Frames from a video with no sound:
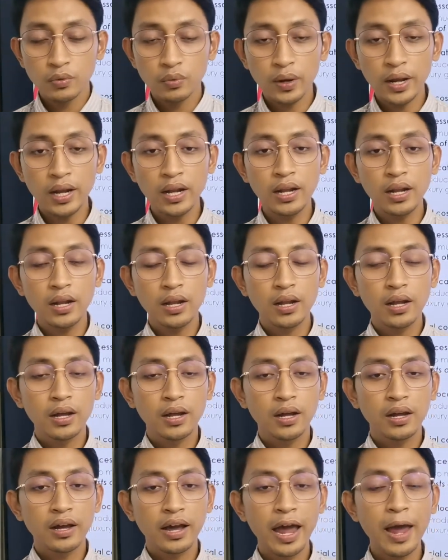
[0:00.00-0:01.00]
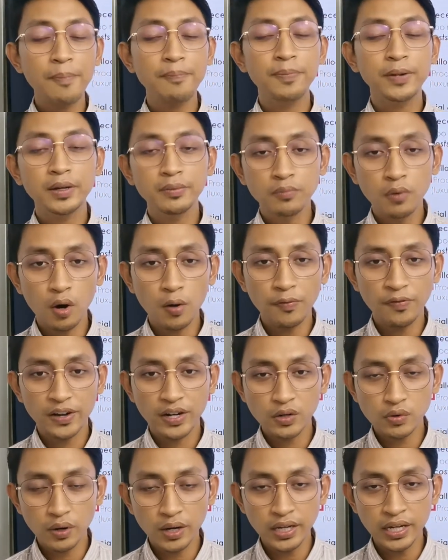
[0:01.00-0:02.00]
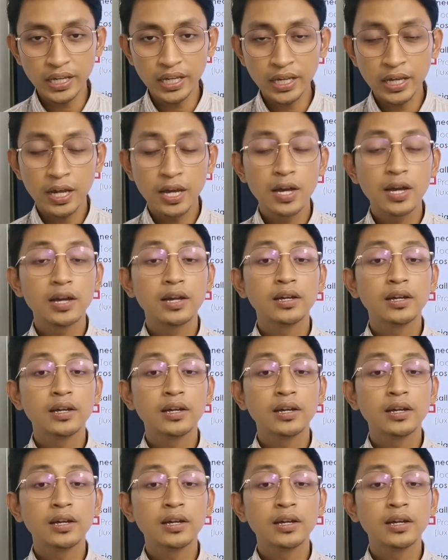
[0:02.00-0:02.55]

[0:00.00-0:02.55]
will happen more frequently.